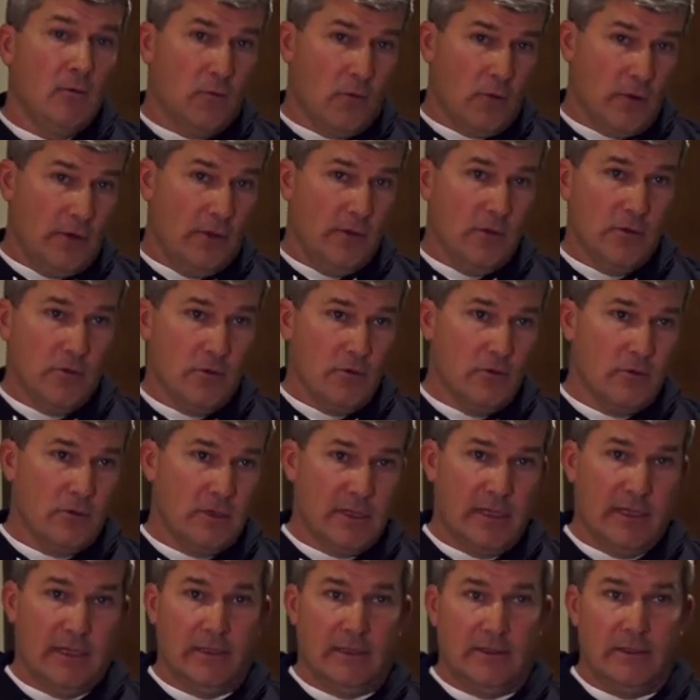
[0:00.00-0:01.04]
where you
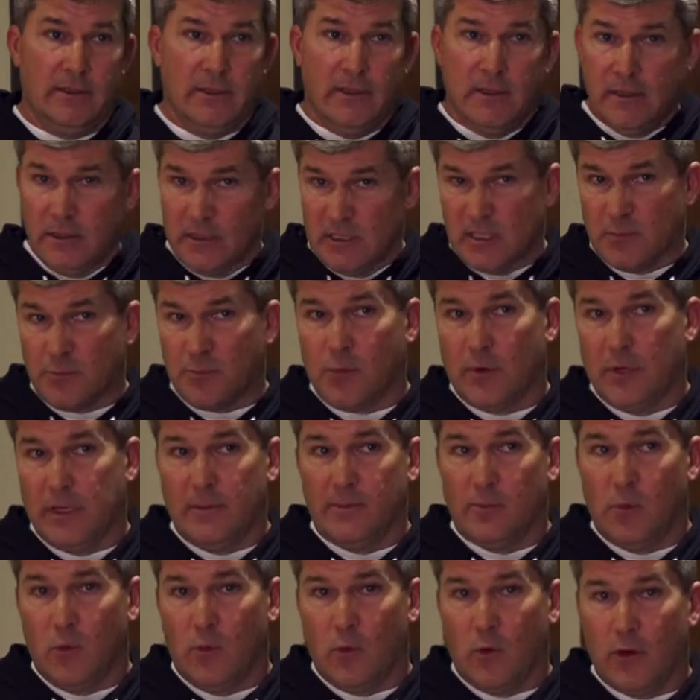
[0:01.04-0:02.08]
can
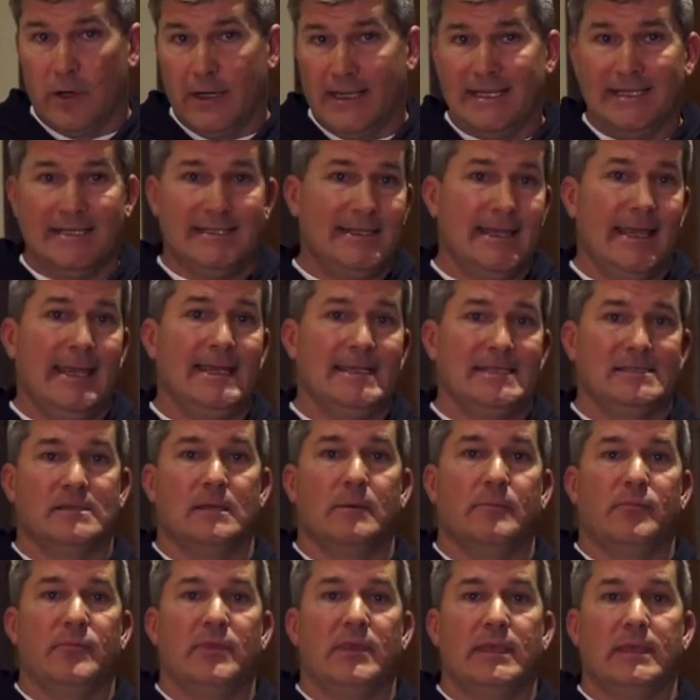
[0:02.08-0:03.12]
springboard and take
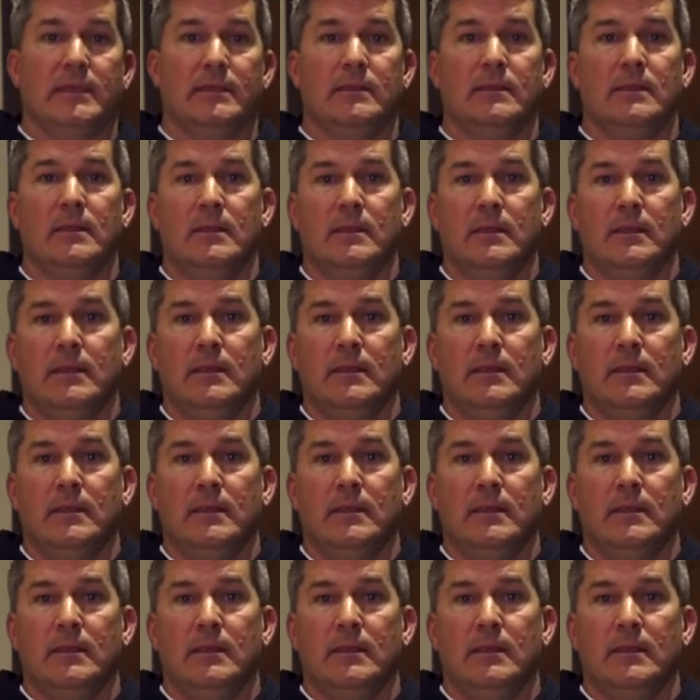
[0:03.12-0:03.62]
something